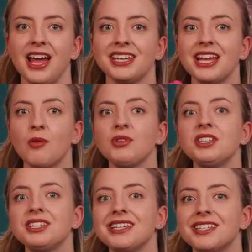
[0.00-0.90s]
Now with the
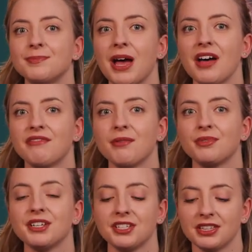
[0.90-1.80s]
Teasers paired
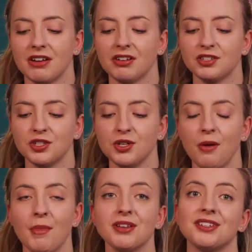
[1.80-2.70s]
vibrator, there are two
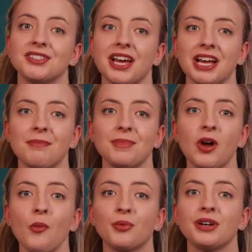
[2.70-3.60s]
motors that can be
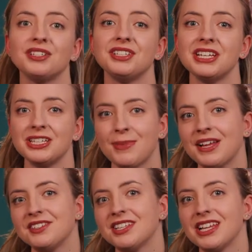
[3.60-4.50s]
operated
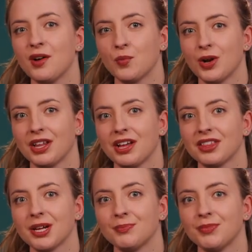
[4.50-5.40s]
independently of one
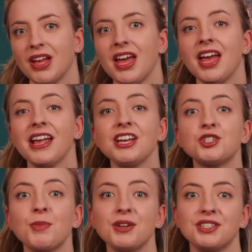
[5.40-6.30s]
another. Each
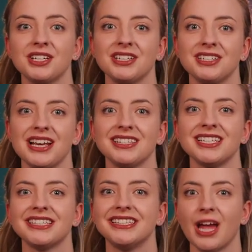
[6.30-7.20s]
motor contains
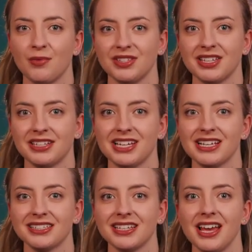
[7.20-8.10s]
7
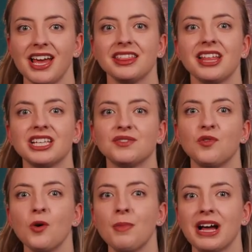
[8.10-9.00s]
settings. That's
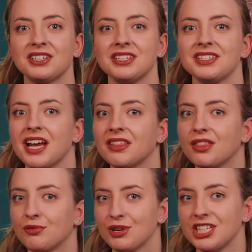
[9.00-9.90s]
4 patterns and
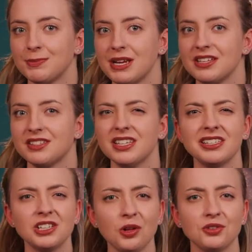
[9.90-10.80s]
3 speeds. There's
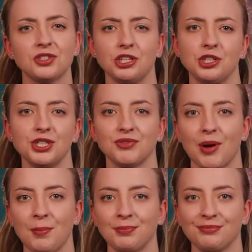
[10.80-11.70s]
lots to choose from.